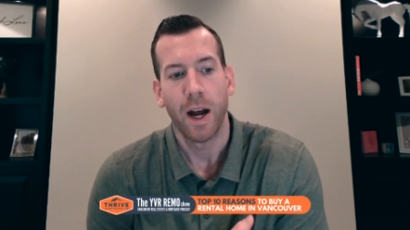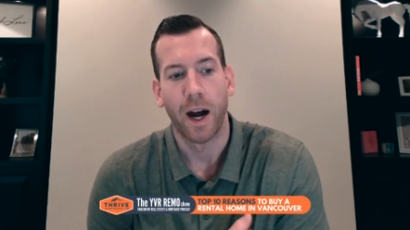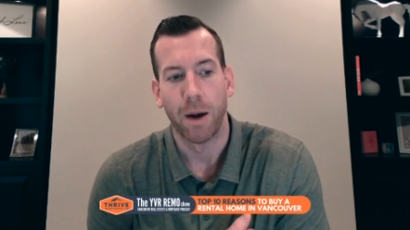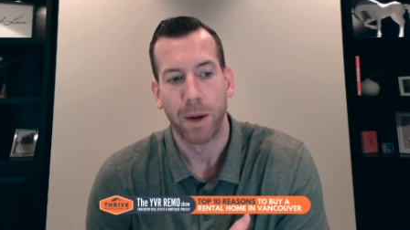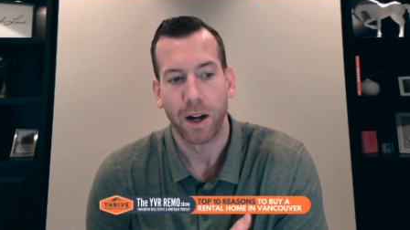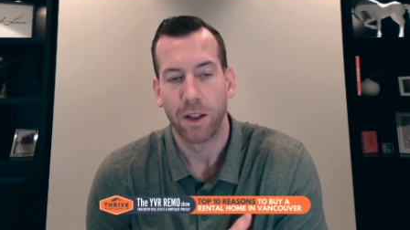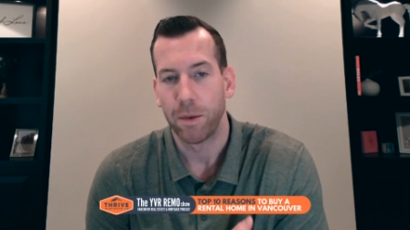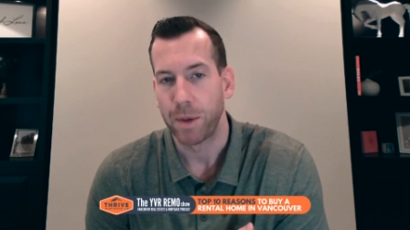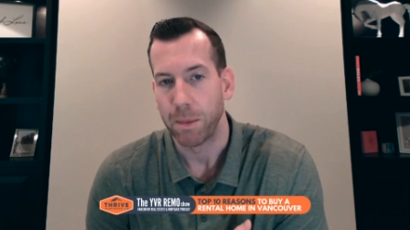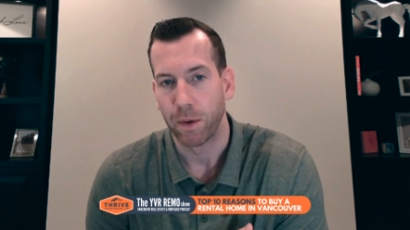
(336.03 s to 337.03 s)
And other
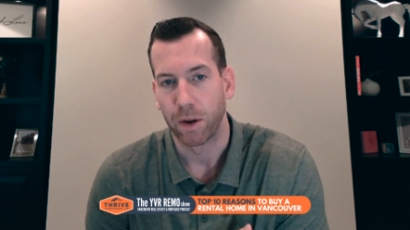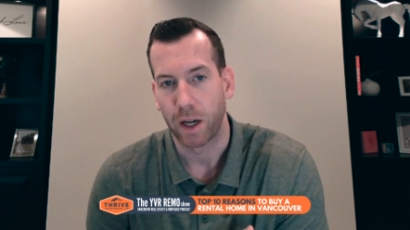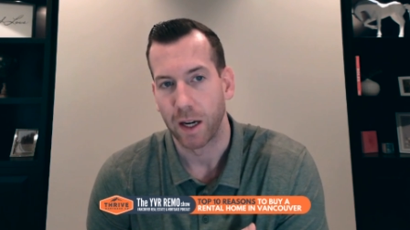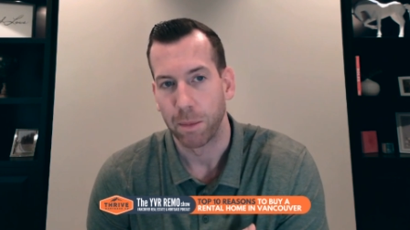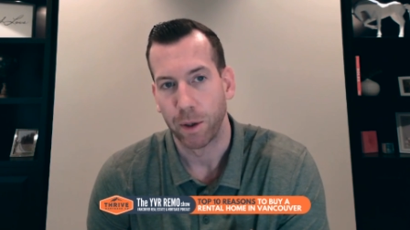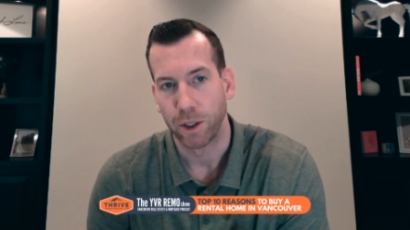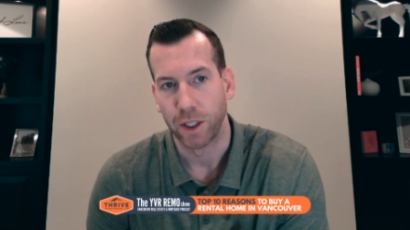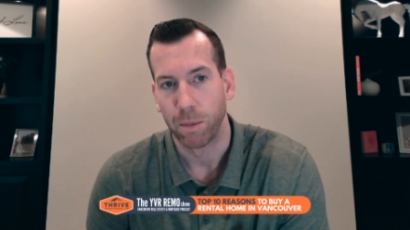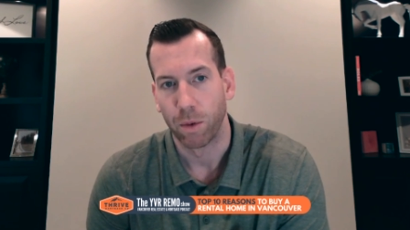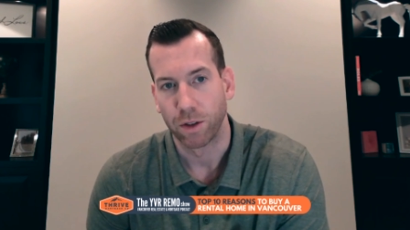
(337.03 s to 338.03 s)
people are kind of
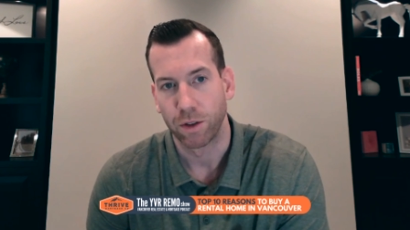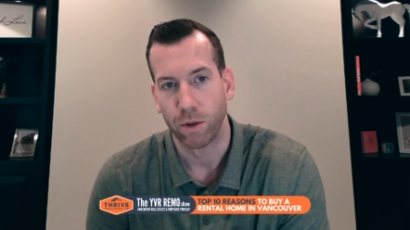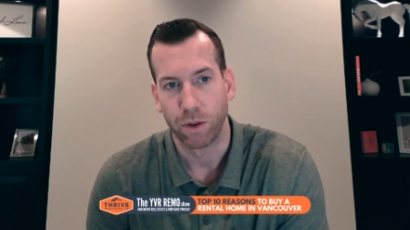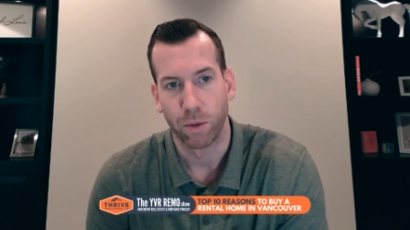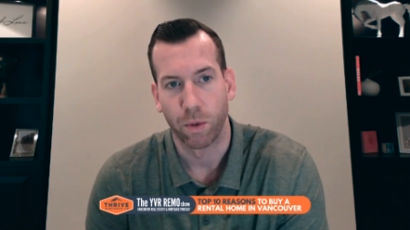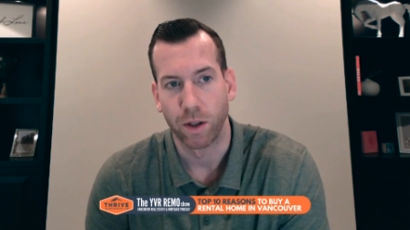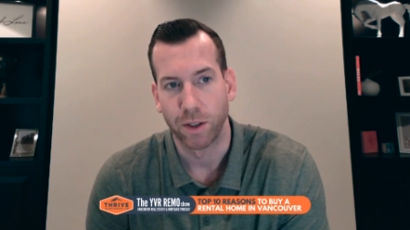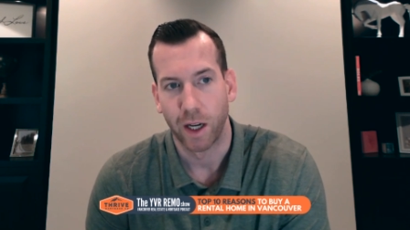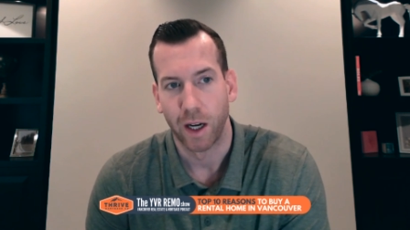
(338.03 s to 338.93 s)
pushing more so towards